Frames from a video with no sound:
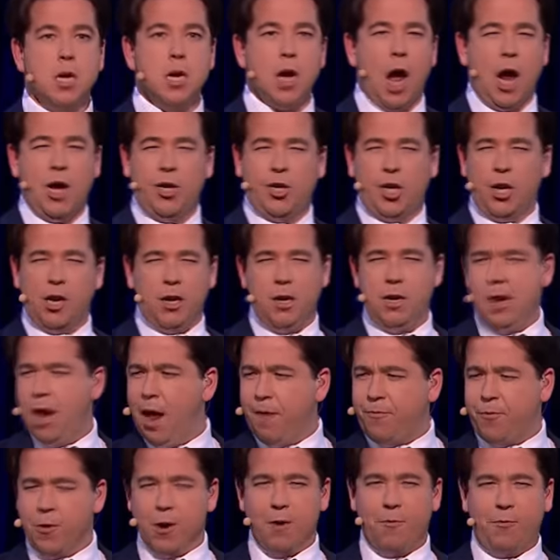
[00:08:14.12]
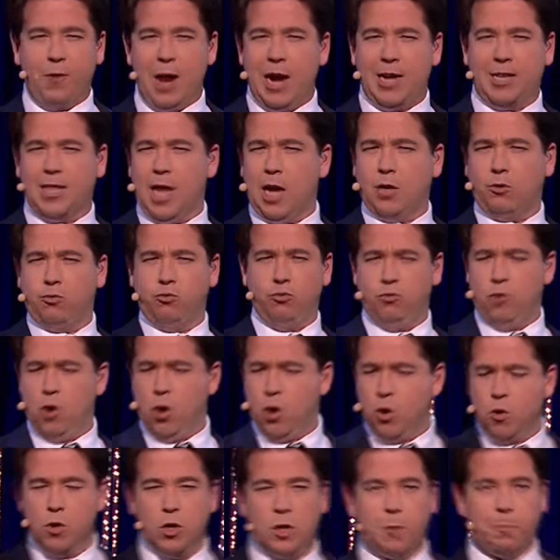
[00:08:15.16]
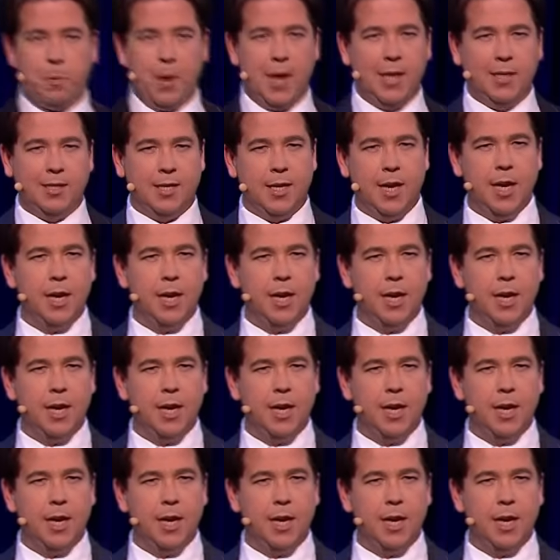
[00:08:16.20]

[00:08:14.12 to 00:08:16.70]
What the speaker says: I should never have let that rude person